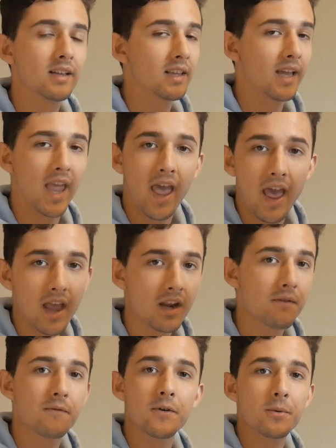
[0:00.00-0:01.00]
like
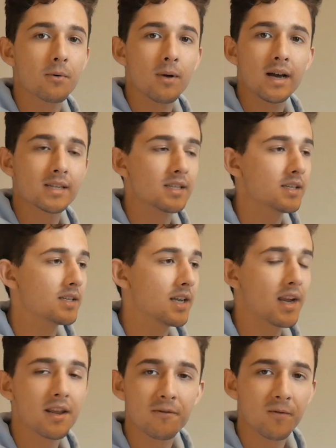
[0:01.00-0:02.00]
any film classes,
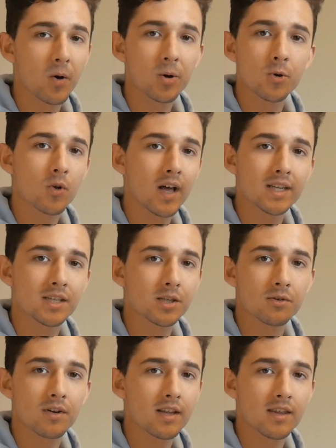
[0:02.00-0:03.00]
any photo classes,
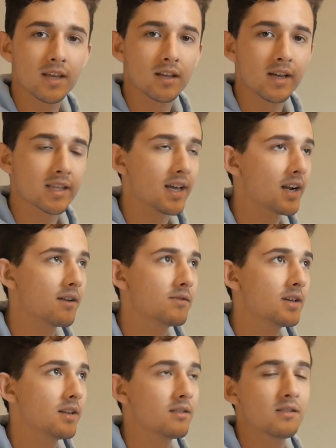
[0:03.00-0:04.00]
or anything like that. I've
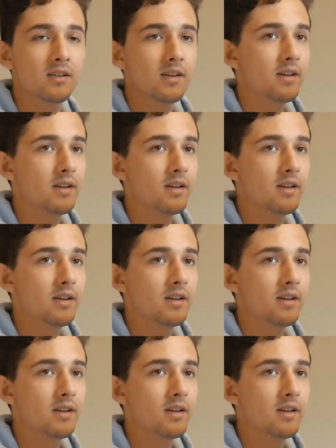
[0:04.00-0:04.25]
done